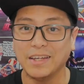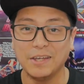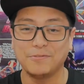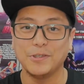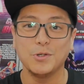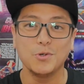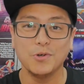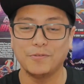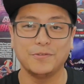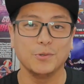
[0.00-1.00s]
If
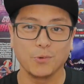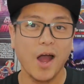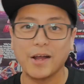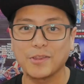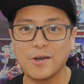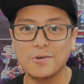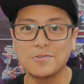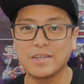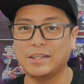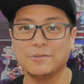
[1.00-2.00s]
you rock
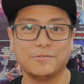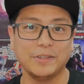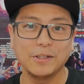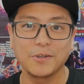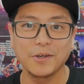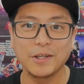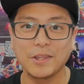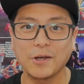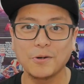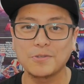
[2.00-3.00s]
those and you feel good
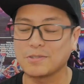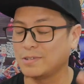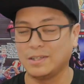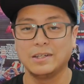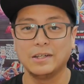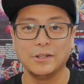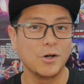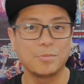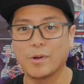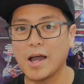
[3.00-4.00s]
in those,
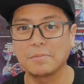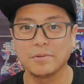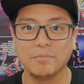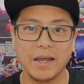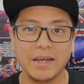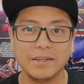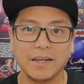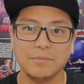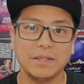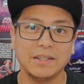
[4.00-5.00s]
no problem, man.
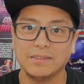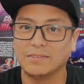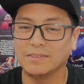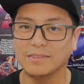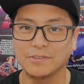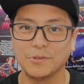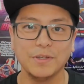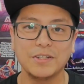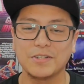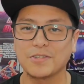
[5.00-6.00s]
I mean, to
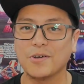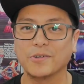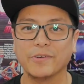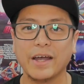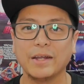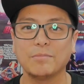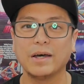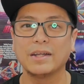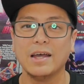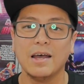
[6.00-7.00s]
each his own, right?
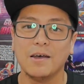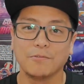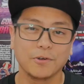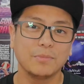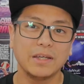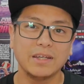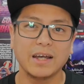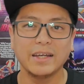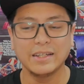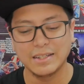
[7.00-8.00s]
But for me,
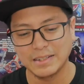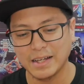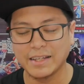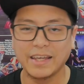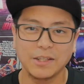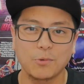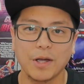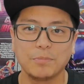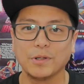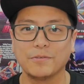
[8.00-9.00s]
I can't
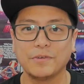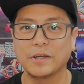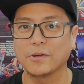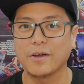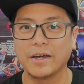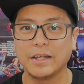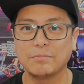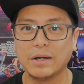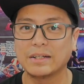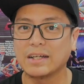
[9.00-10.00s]
quite put a finger on
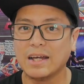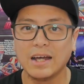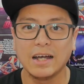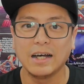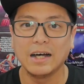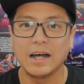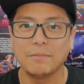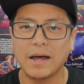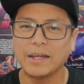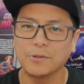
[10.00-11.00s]
it, but
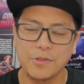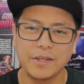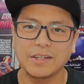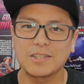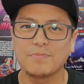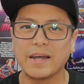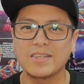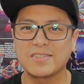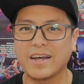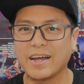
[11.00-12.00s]
I don't think it's my
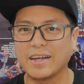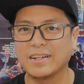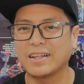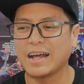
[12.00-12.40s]
style.